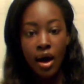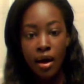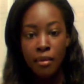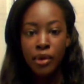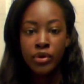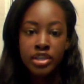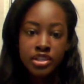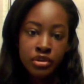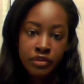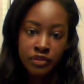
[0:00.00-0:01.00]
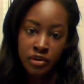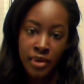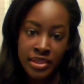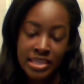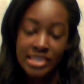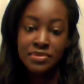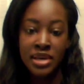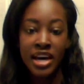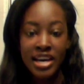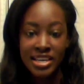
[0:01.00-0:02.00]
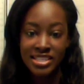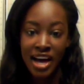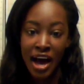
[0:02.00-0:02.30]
I wanted to do a review about this because